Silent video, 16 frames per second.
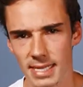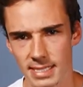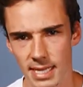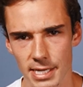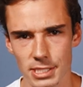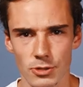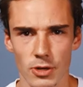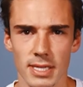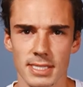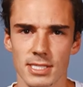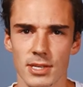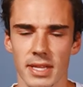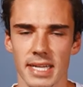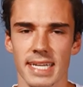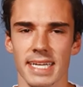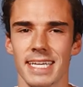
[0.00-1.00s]
SI joint
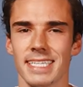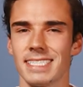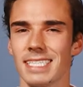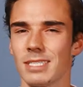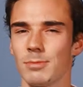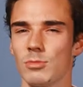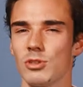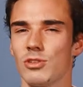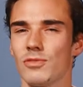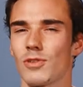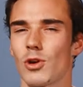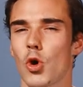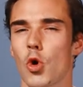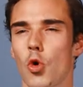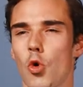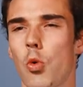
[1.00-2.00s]
so that it didn't move